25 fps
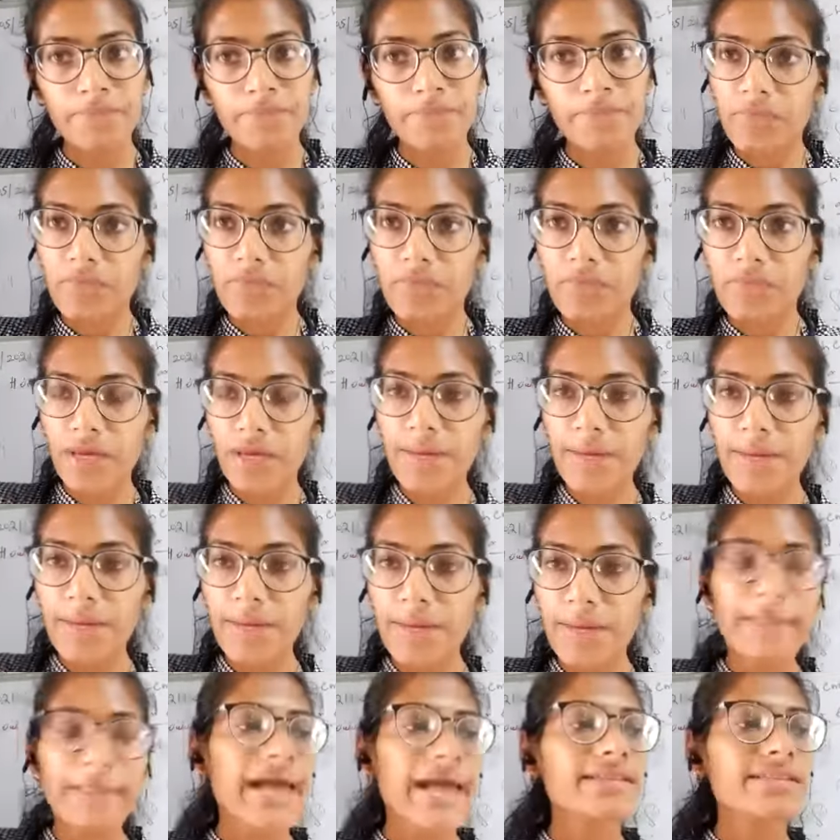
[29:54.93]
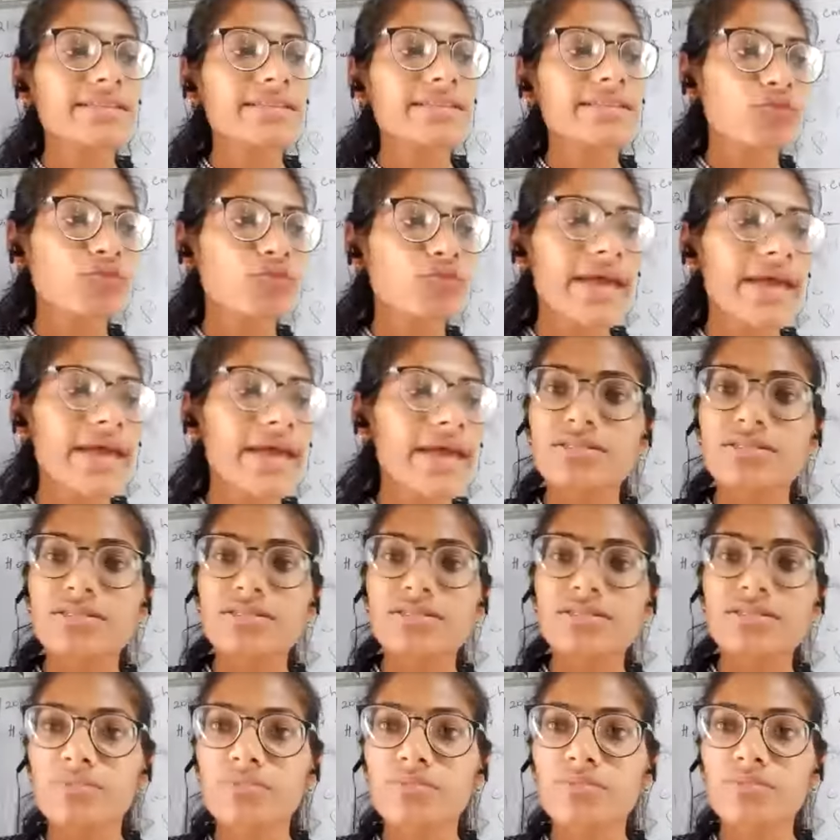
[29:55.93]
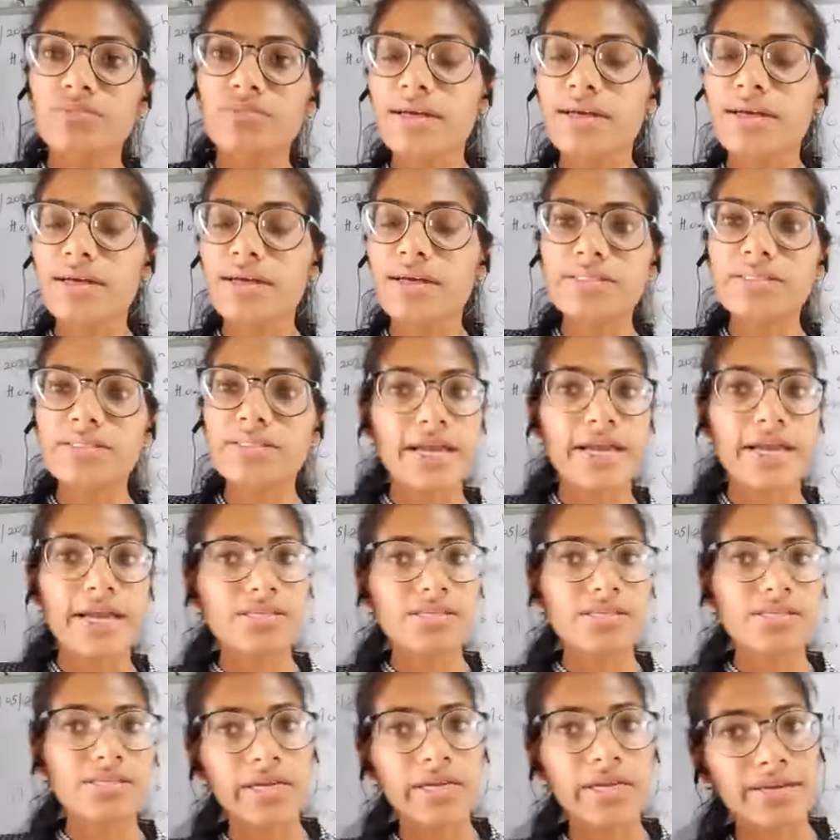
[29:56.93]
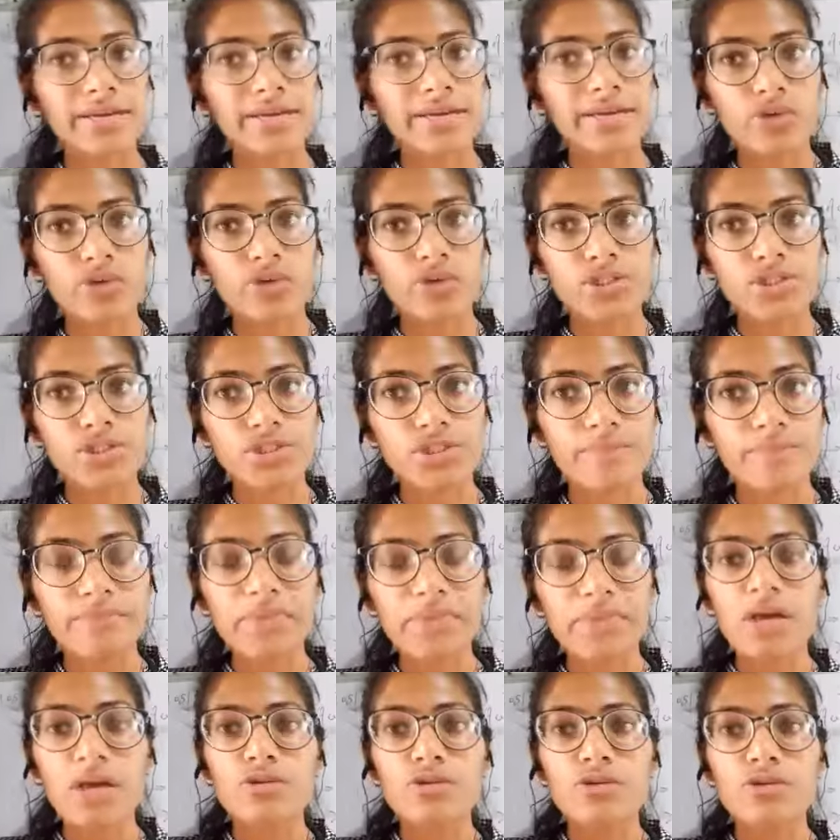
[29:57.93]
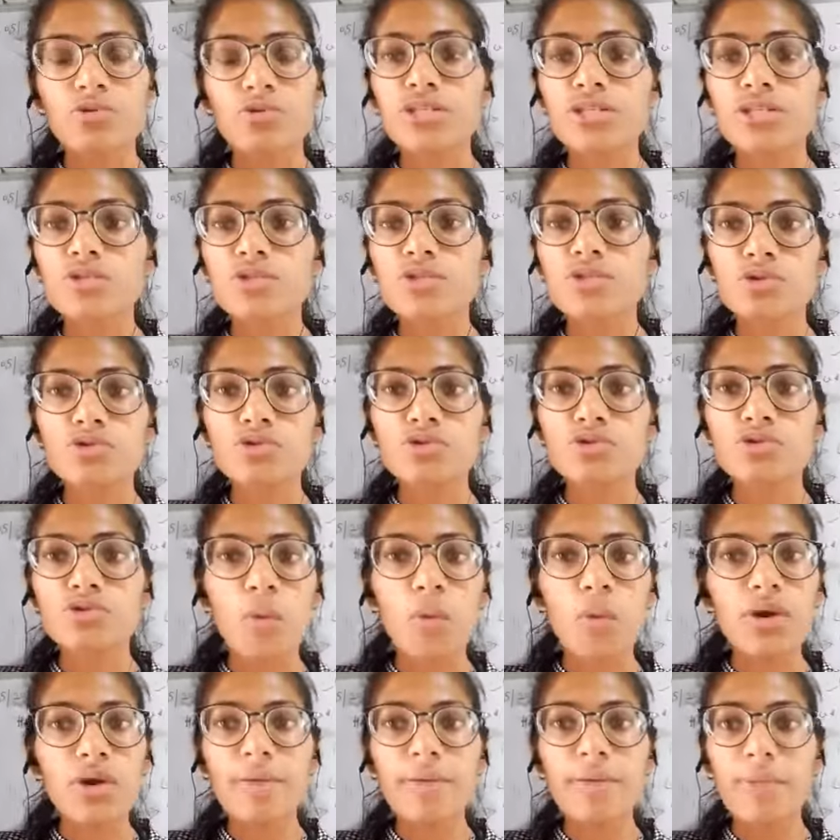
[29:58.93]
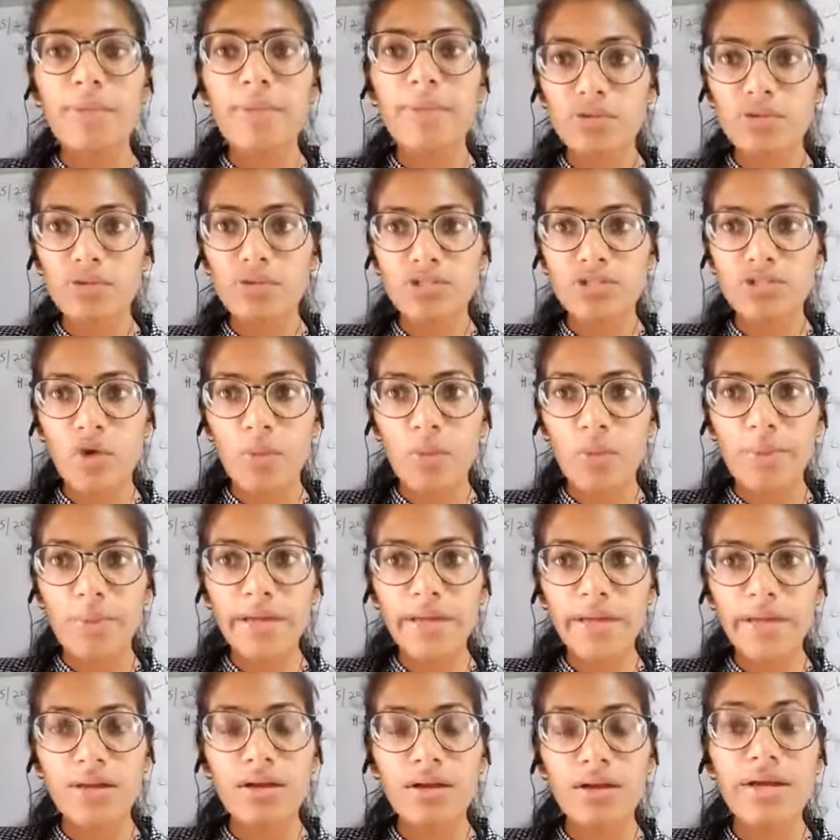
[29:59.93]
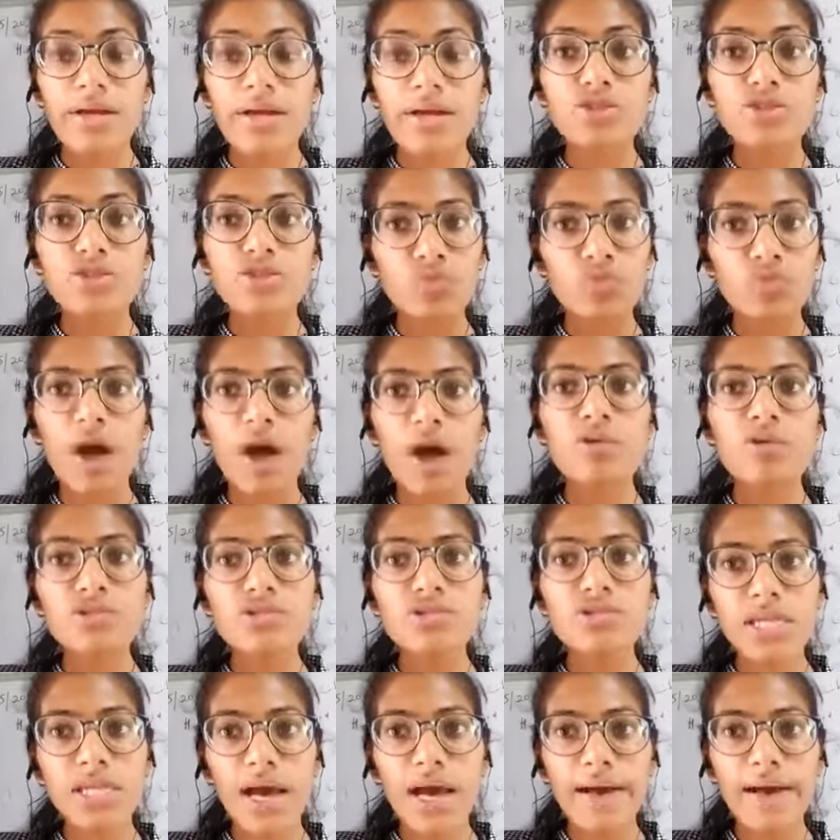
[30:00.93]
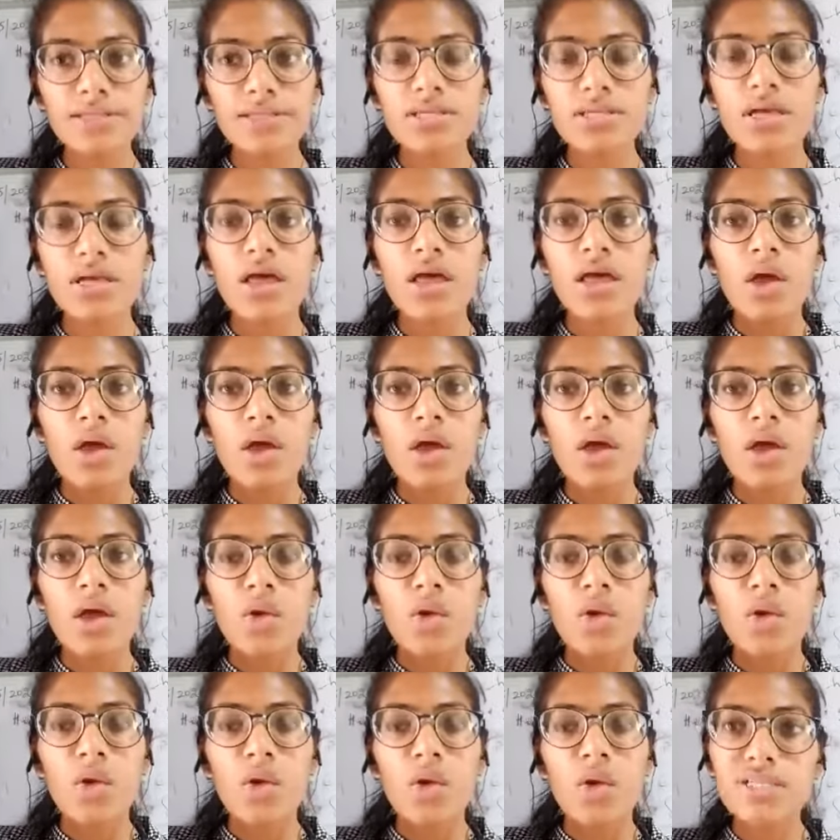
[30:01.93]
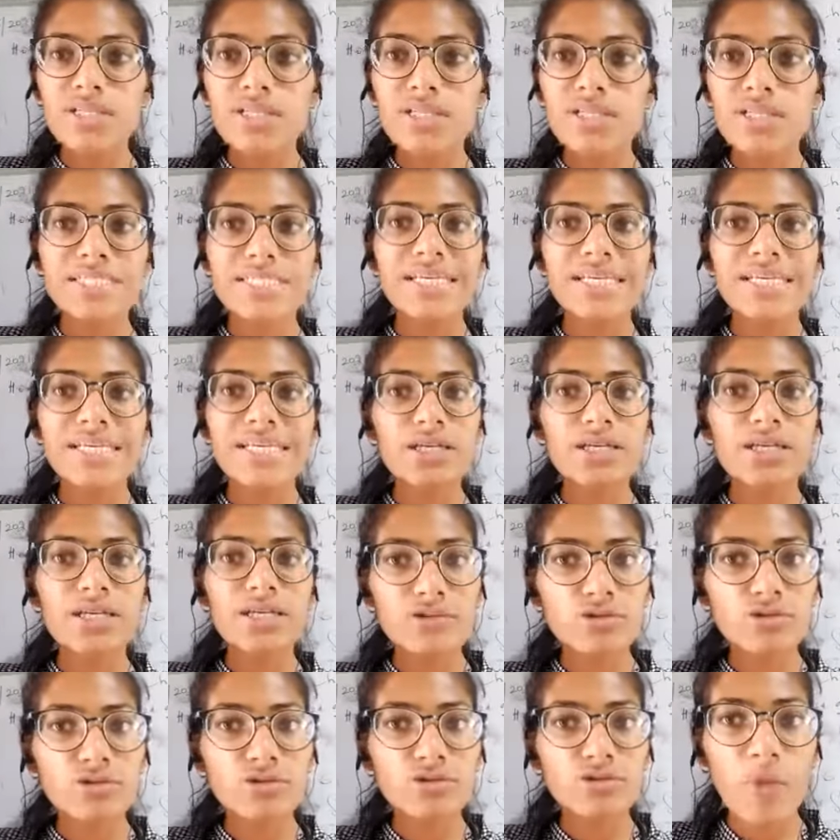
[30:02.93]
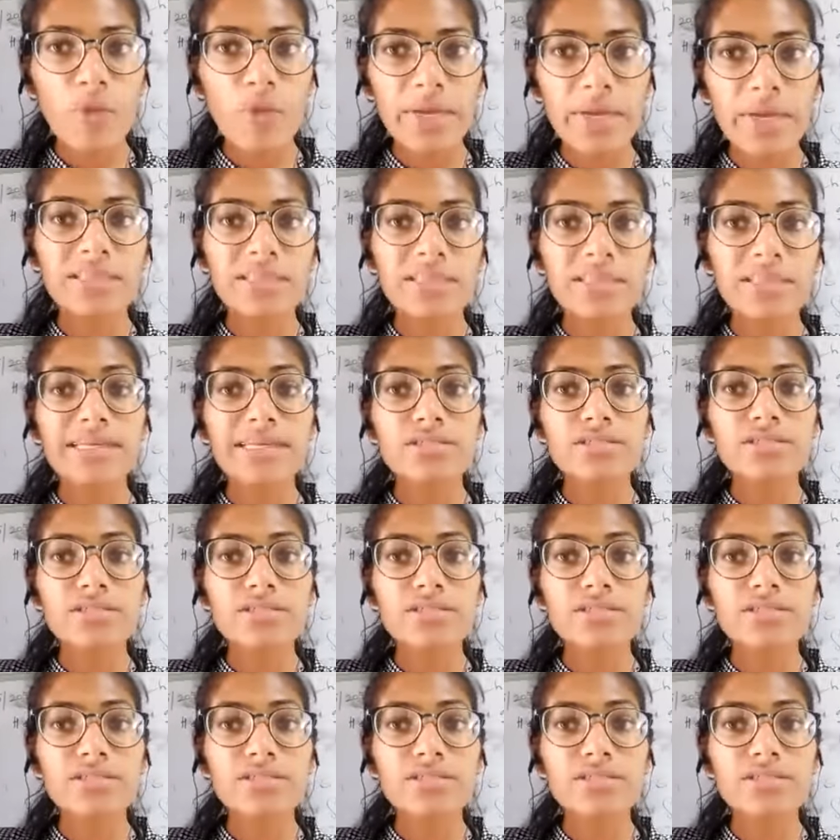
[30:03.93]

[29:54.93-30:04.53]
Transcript: Okay, and then we had some numericals and some in-text questions. So this was all about this topic. In tomorrow's class, we will see the new topic, that is